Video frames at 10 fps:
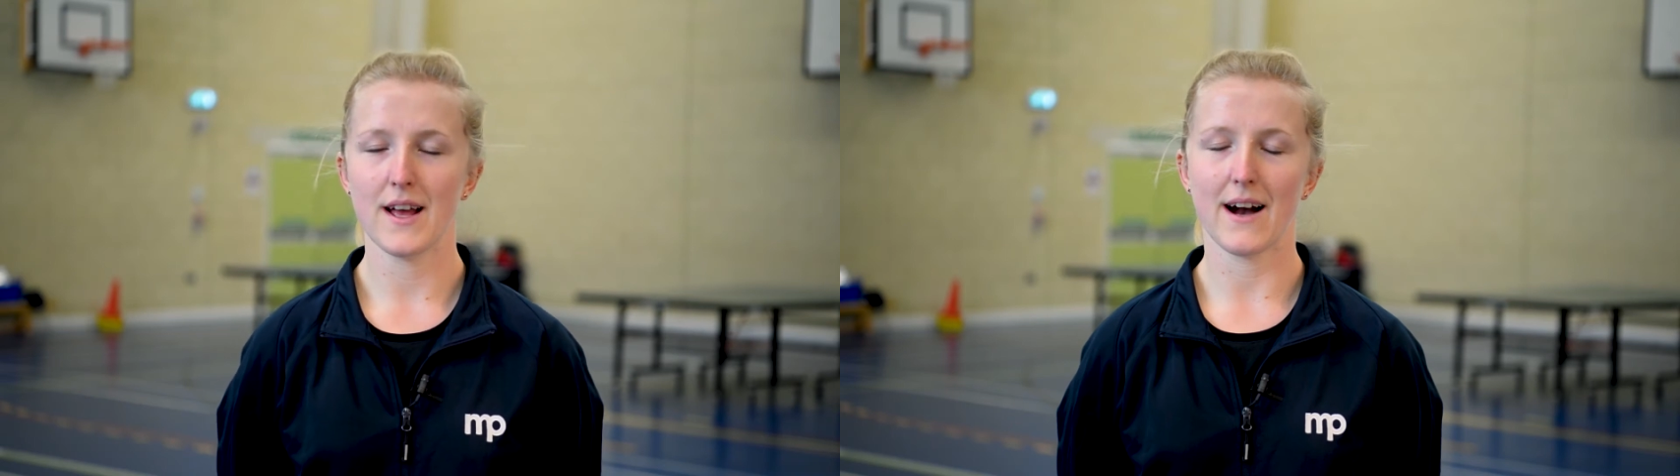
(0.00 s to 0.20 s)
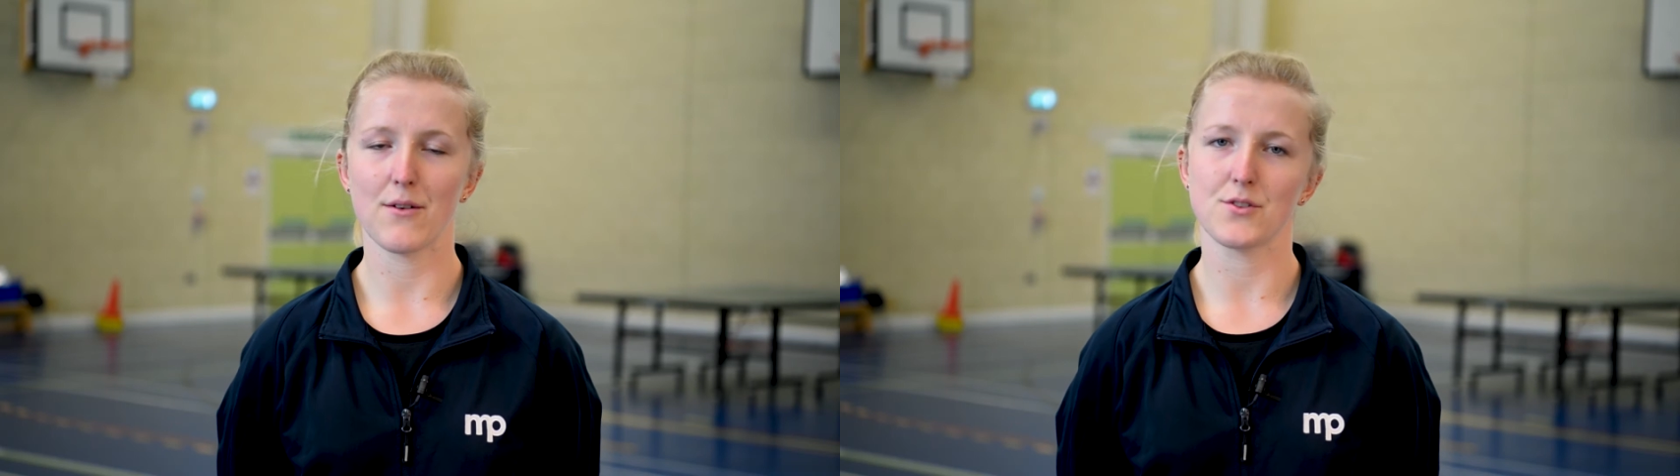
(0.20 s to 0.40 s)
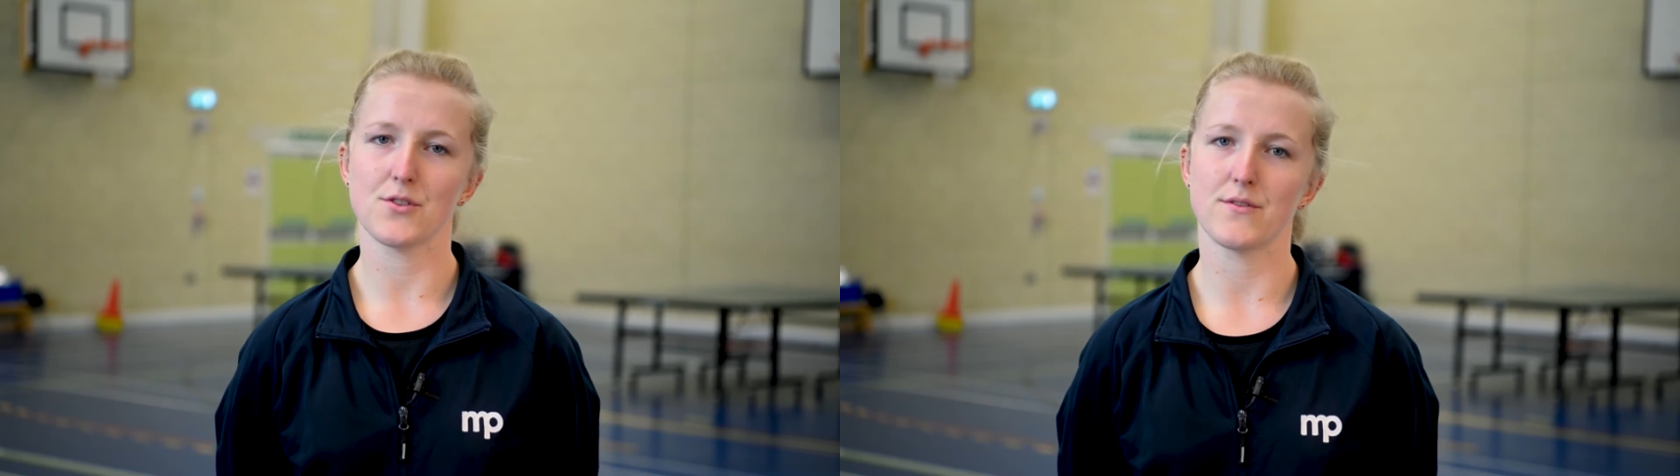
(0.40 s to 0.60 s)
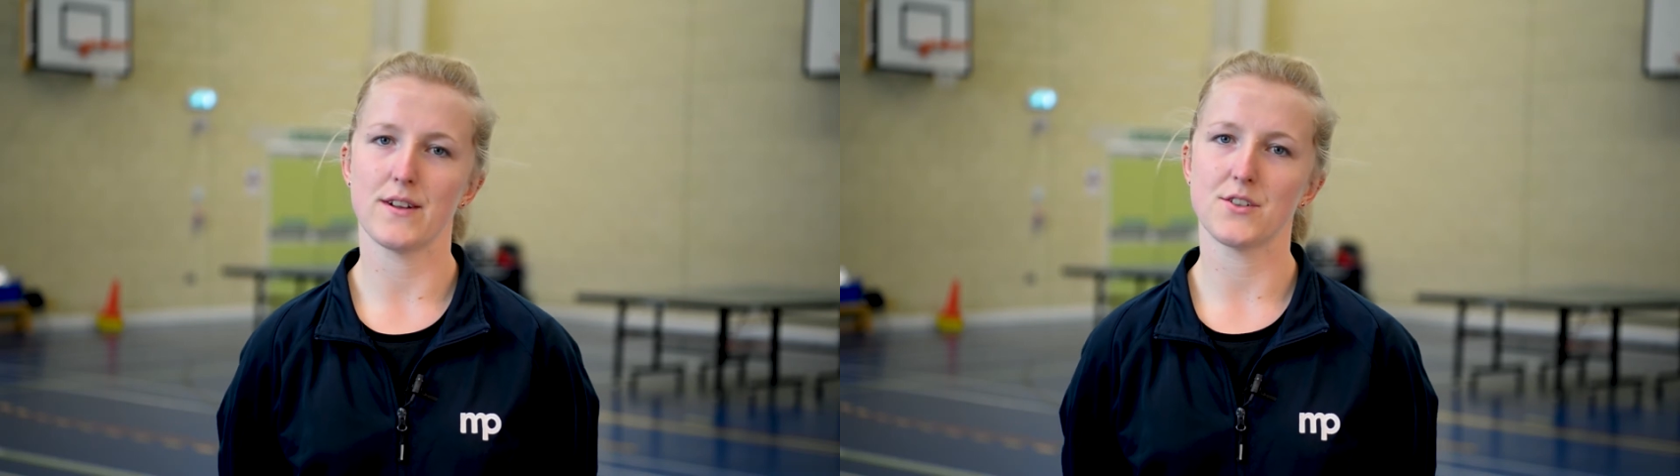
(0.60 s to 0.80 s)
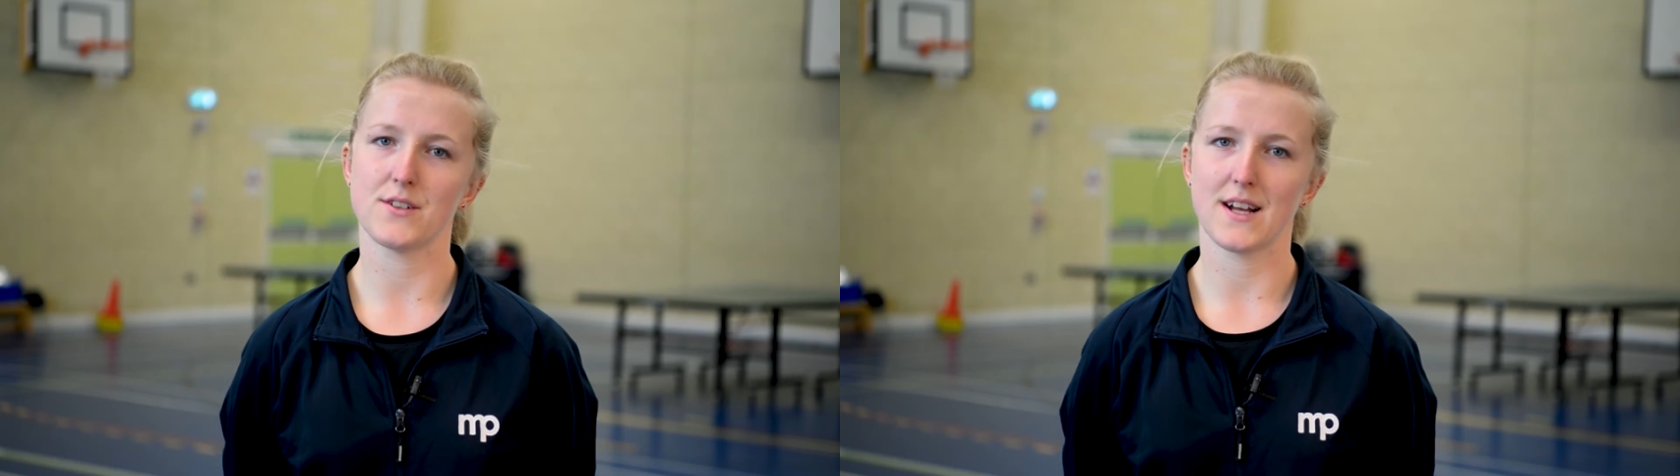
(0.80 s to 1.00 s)
outdoor
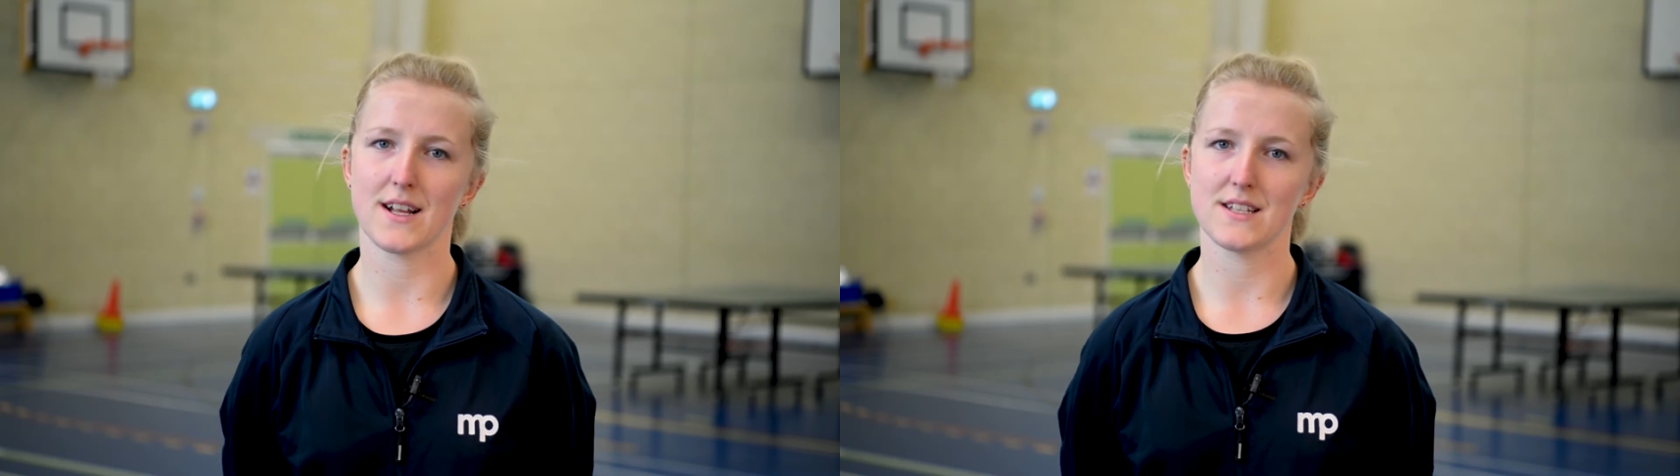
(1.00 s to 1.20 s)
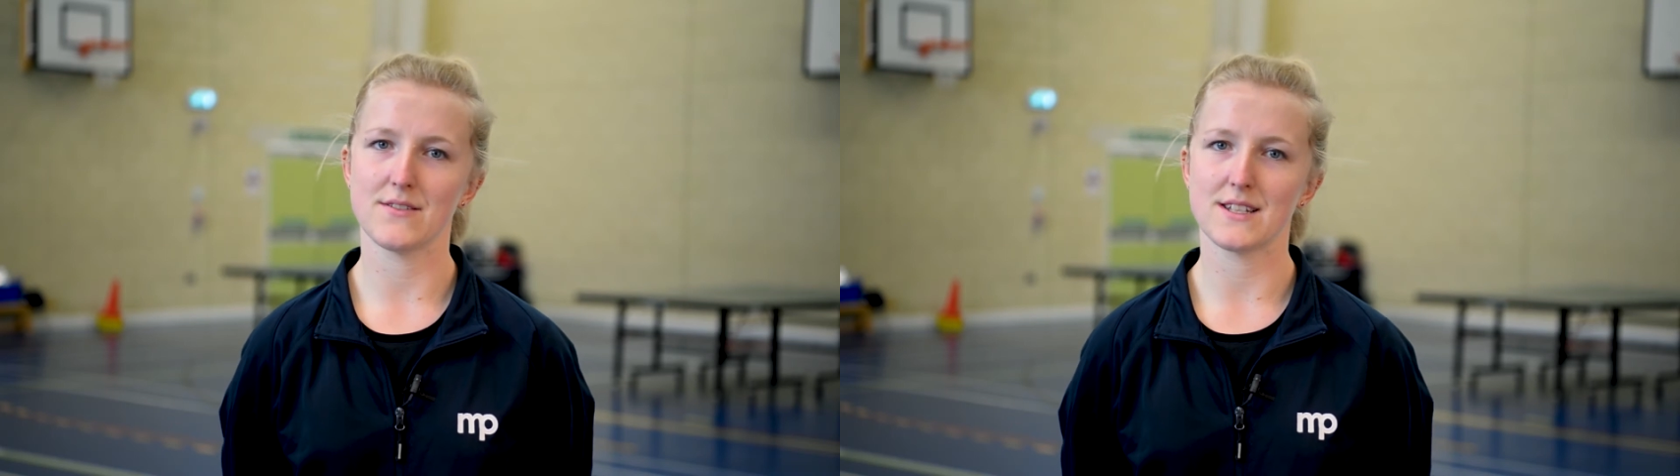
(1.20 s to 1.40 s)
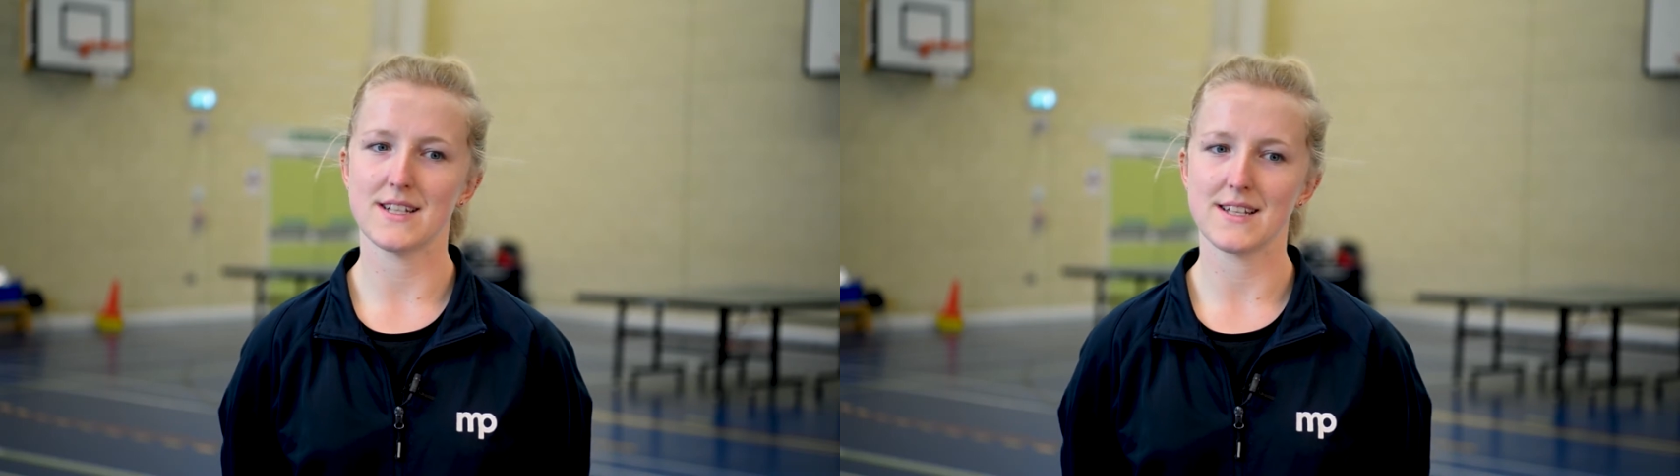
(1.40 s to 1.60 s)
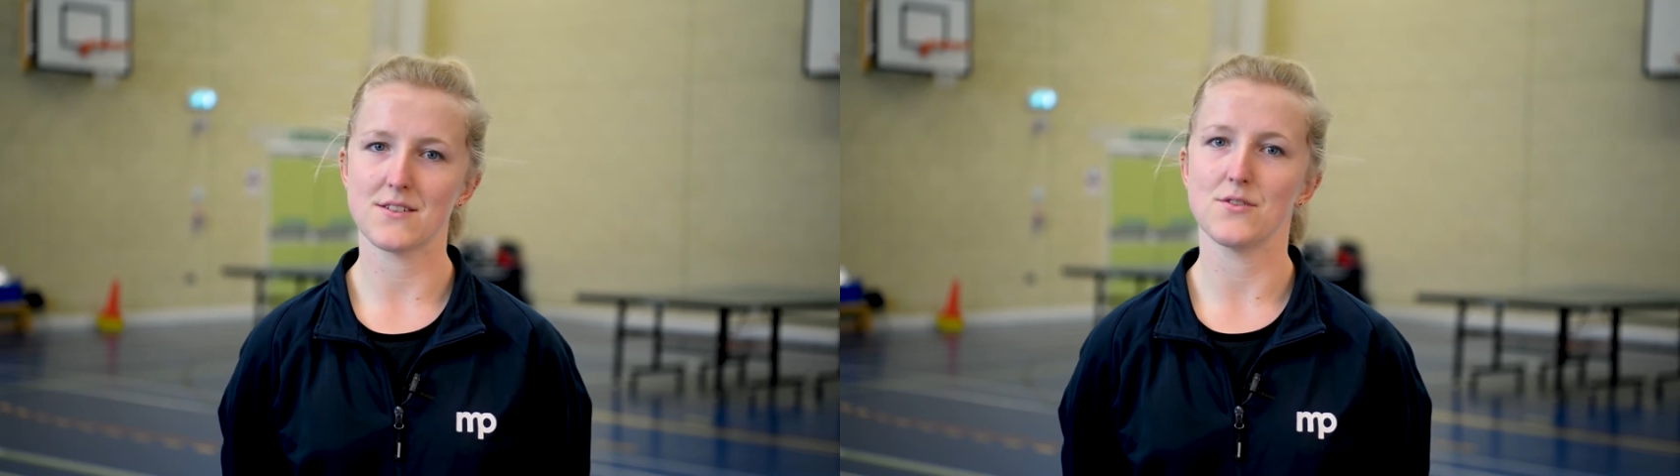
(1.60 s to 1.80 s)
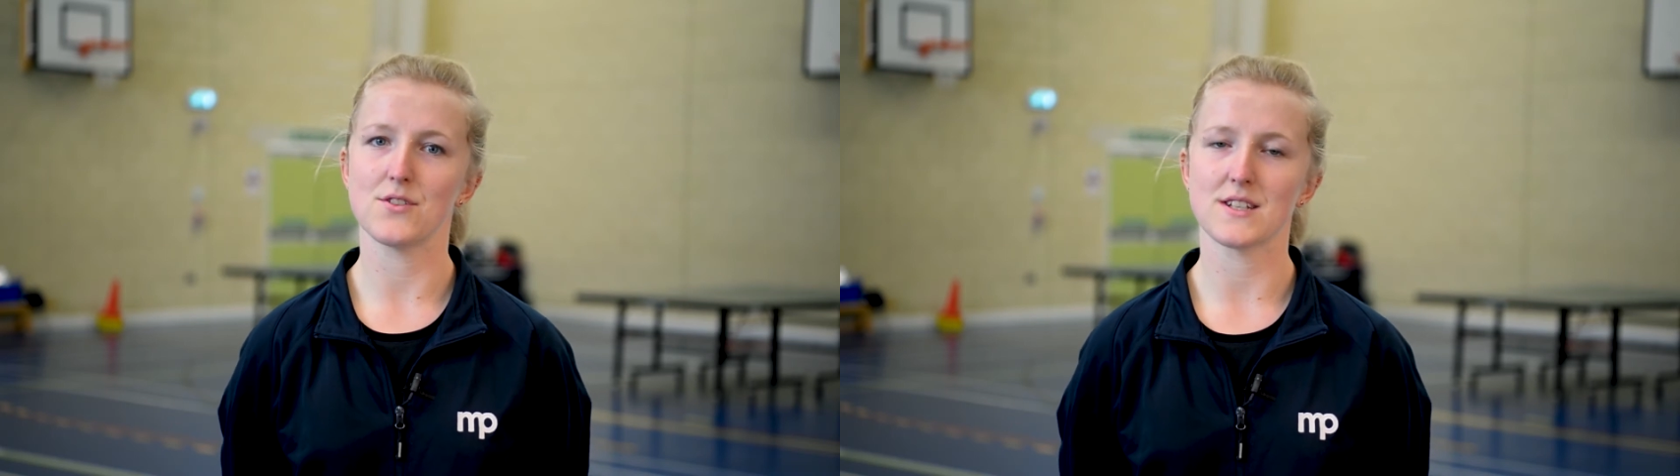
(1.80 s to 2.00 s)
adventurous activities
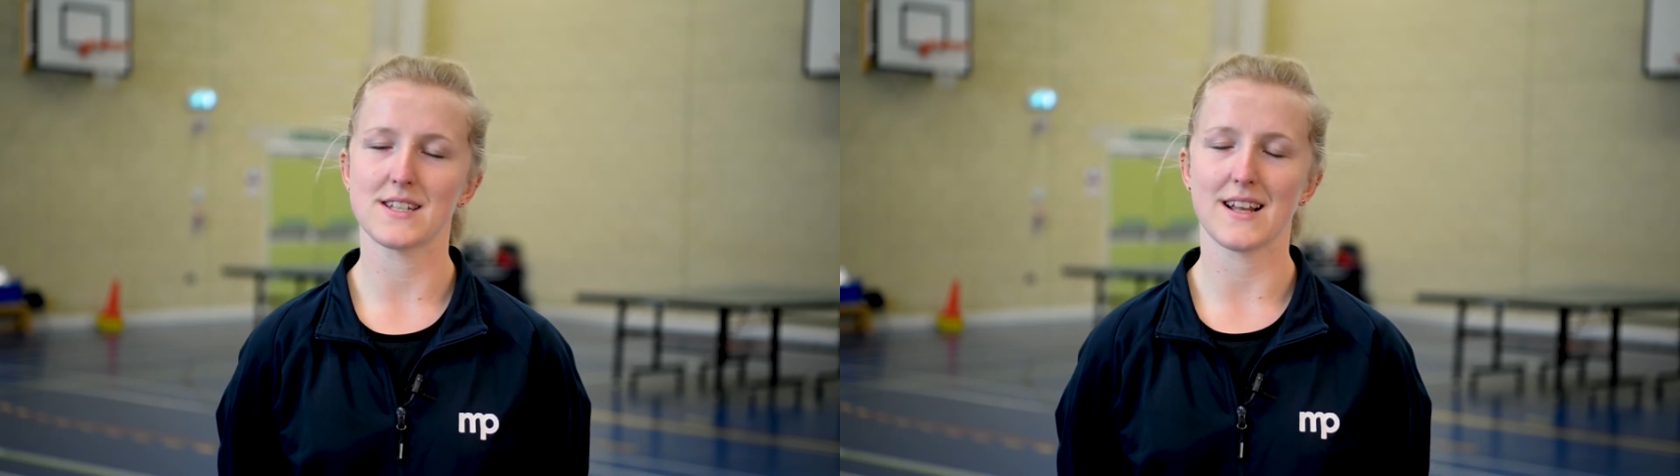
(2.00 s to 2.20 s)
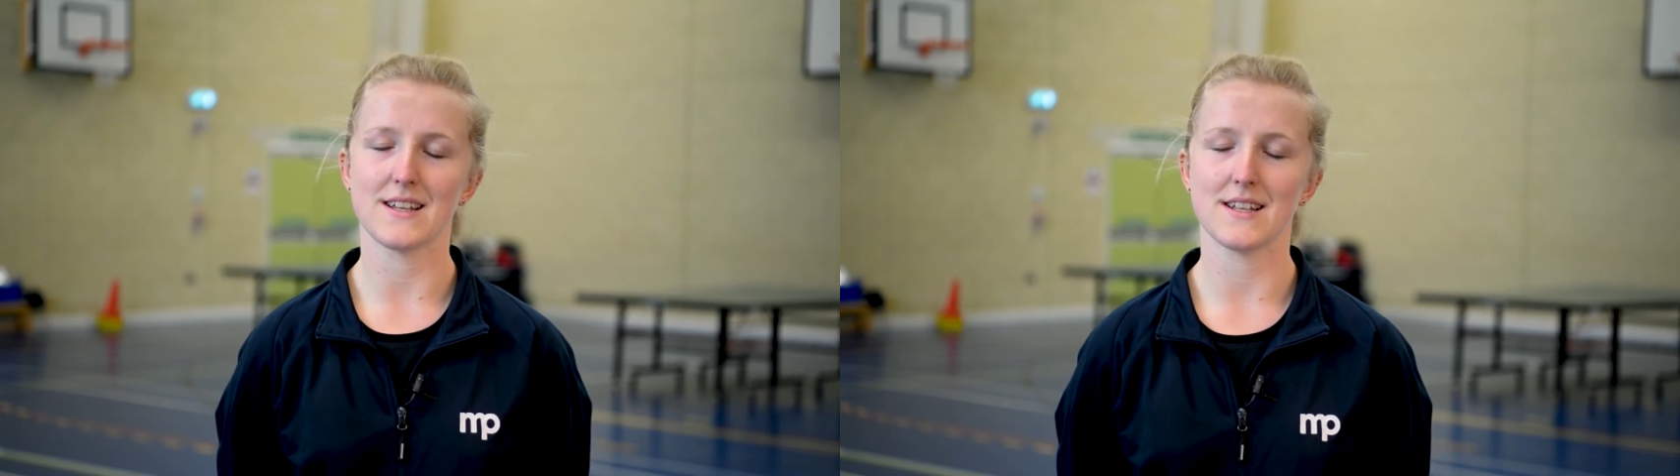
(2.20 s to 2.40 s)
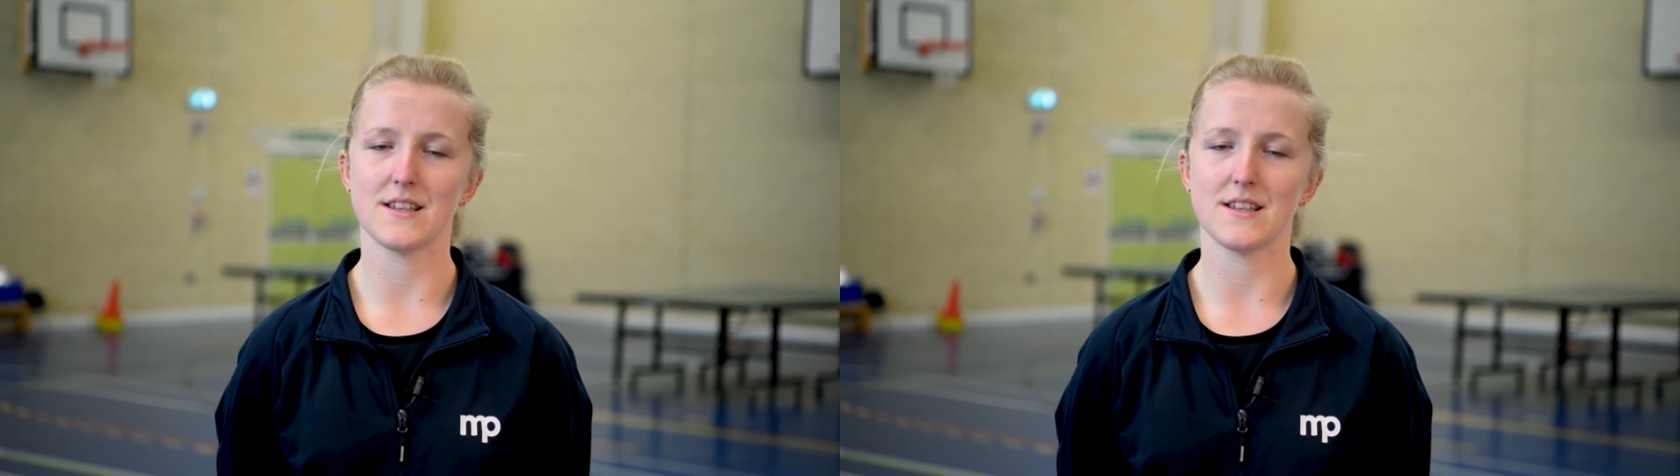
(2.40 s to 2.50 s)
and understanding